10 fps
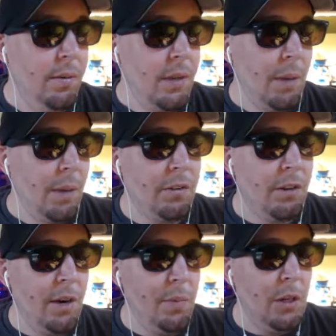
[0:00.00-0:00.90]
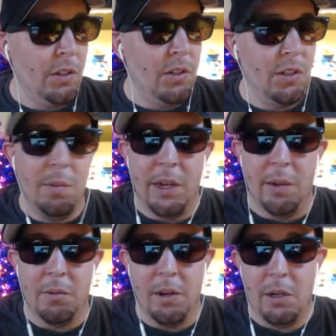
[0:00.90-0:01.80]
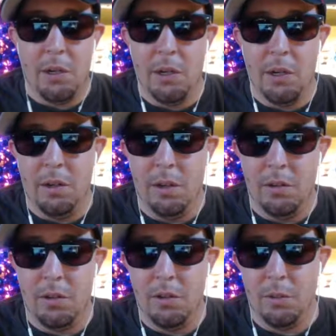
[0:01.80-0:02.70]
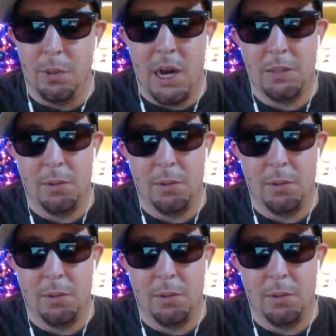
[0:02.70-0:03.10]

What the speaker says: I'm not trying to be good someday. I'm trying to be good as soon as possible.